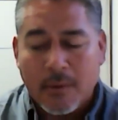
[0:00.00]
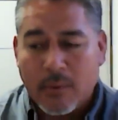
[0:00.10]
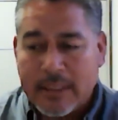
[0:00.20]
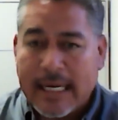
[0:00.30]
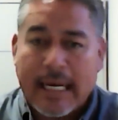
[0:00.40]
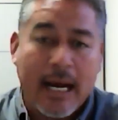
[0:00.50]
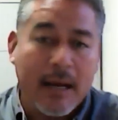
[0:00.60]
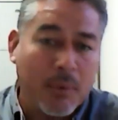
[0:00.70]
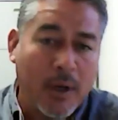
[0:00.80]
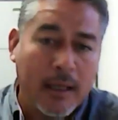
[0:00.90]
We take
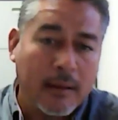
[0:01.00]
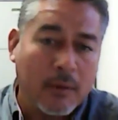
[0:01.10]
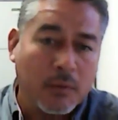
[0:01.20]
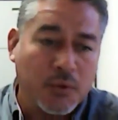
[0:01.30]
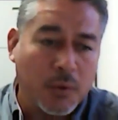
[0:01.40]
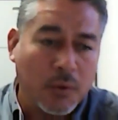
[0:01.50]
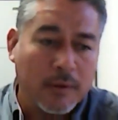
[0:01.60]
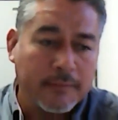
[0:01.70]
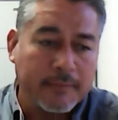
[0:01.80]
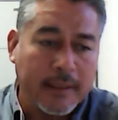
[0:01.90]
high pride in the
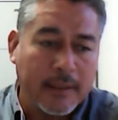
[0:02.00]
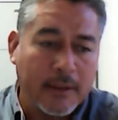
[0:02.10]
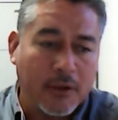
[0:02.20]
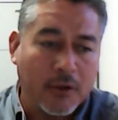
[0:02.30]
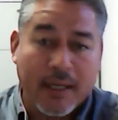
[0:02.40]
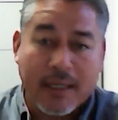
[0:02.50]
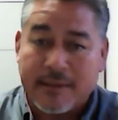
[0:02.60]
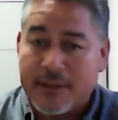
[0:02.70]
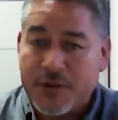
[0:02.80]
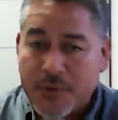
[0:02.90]
control of your
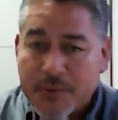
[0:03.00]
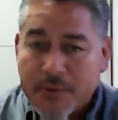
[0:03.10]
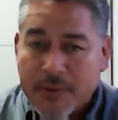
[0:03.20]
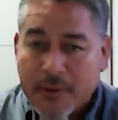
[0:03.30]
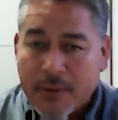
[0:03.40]
pest issues,